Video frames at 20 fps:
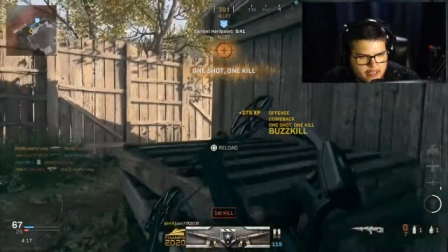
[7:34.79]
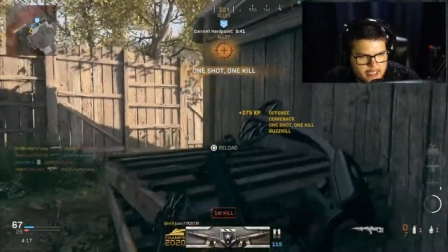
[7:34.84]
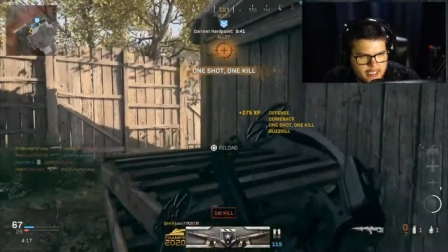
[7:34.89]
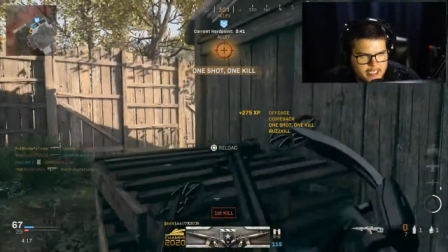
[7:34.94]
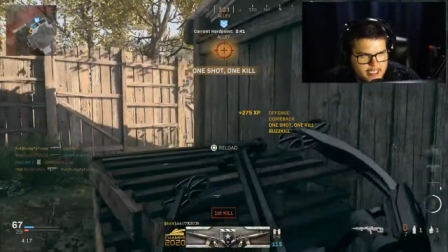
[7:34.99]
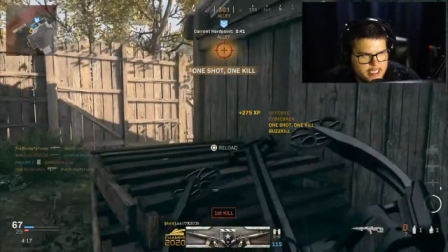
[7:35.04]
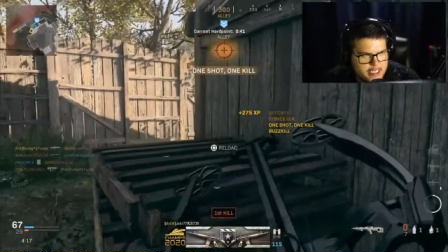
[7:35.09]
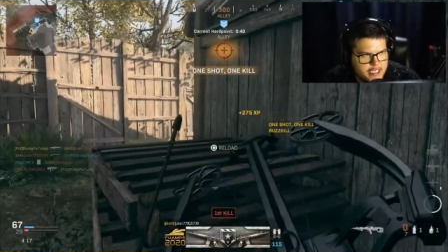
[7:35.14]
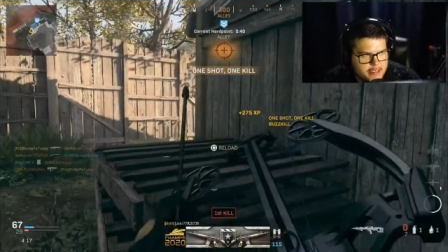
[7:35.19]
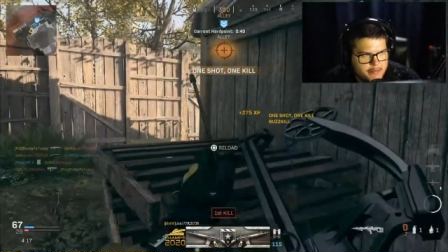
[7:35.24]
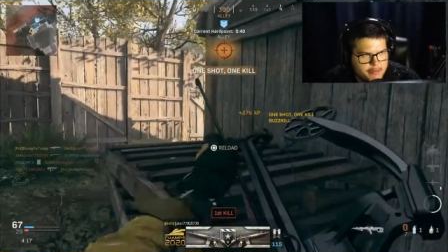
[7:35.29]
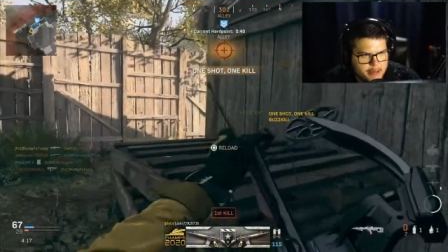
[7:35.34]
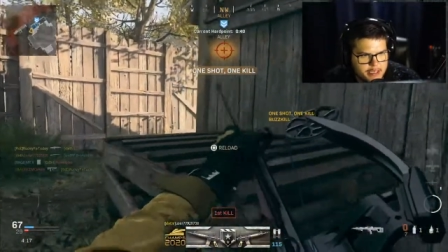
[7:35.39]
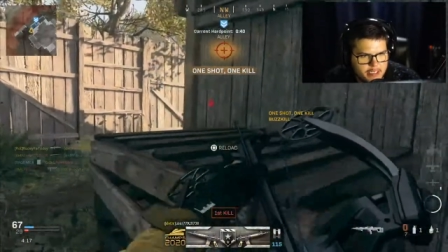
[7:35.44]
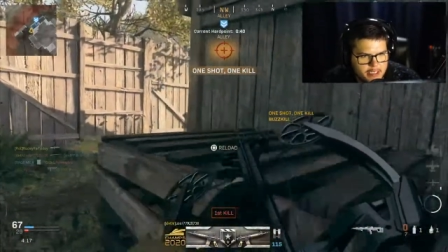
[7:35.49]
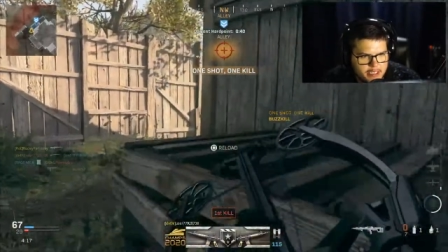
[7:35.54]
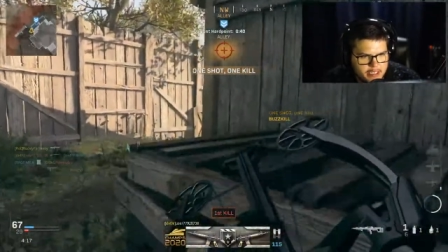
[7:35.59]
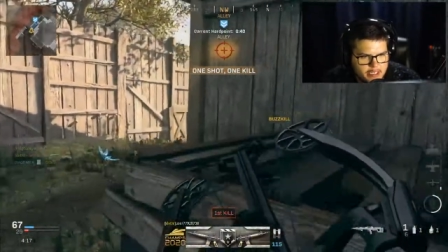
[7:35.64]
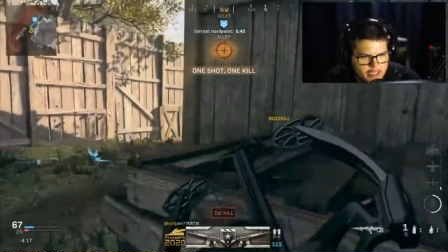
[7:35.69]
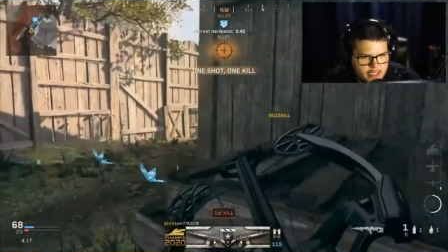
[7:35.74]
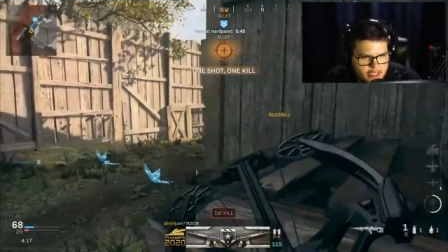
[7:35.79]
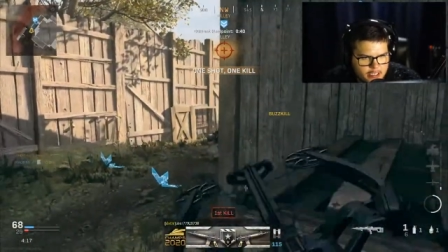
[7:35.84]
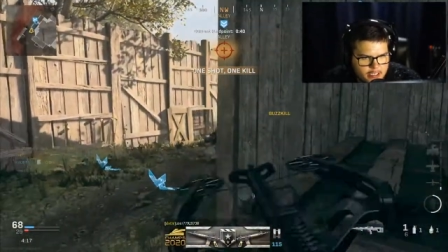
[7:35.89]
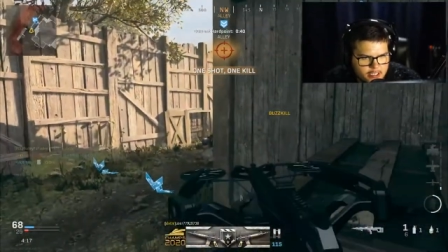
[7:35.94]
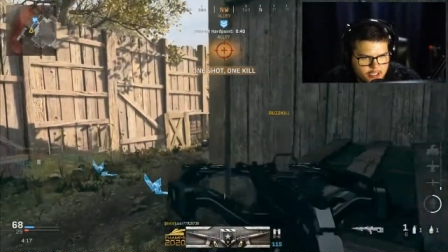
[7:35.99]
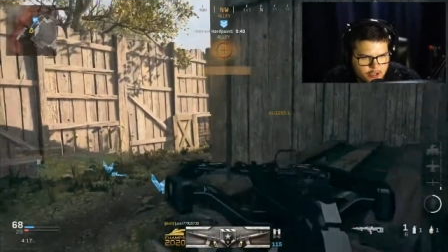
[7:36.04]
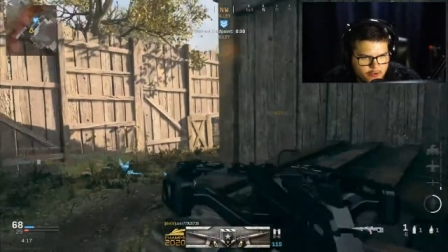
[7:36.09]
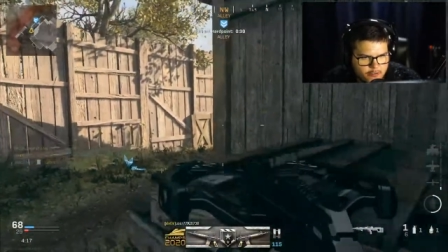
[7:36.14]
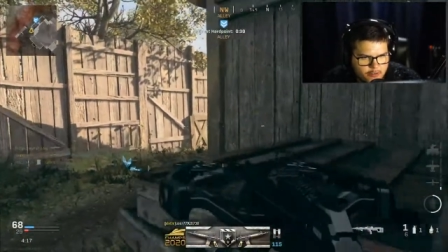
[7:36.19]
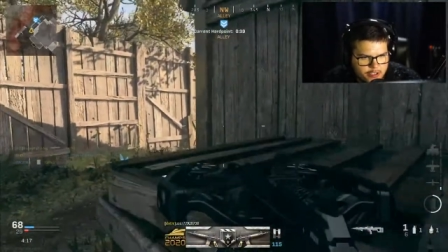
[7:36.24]
easy peasy.
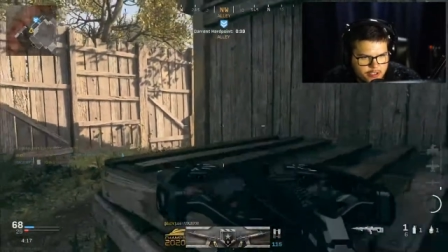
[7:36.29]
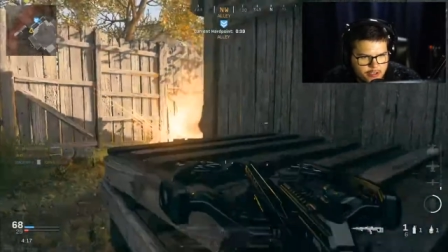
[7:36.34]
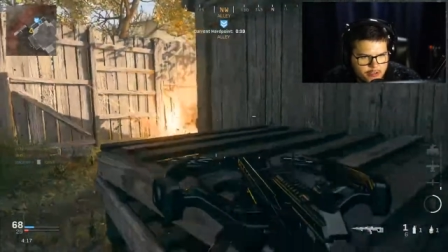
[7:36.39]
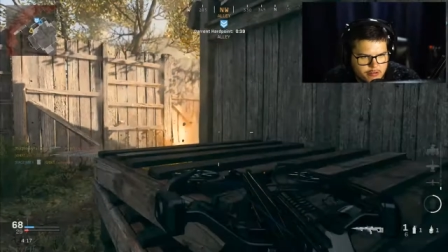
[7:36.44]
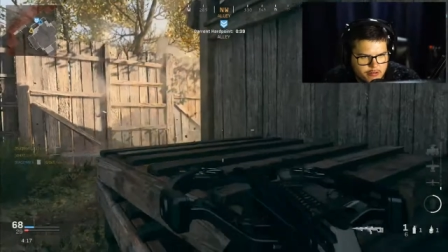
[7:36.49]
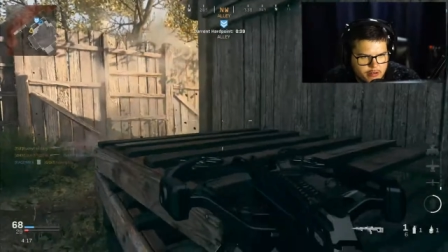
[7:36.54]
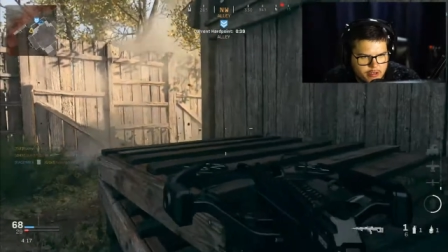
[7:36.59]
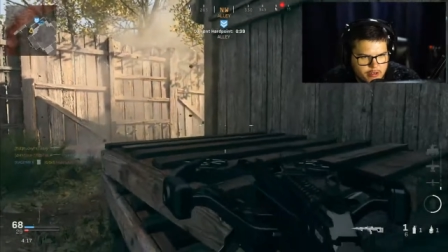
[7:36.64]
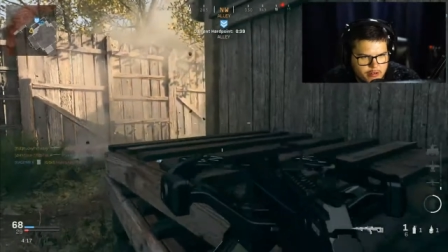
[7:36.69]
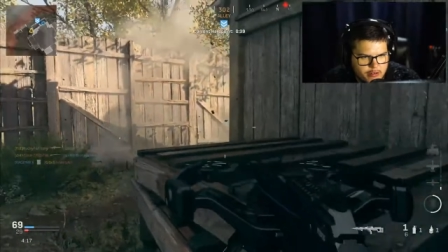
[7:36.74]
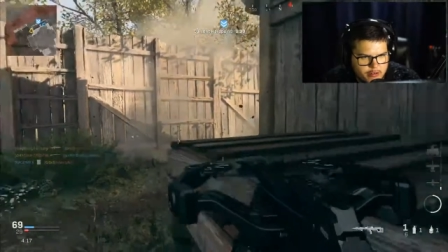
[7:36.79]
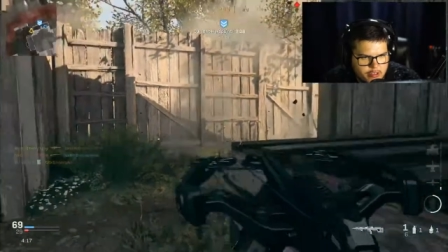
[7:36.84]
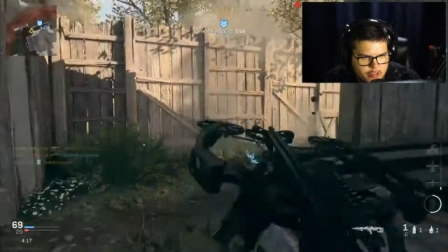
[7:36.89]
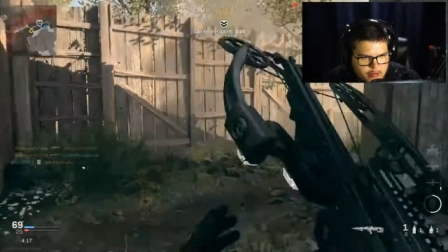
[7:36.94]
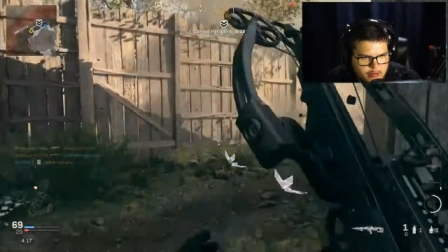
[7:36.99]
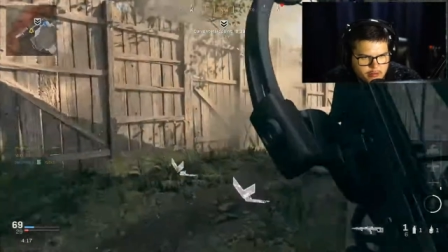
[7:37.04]
Let's go for two in a row.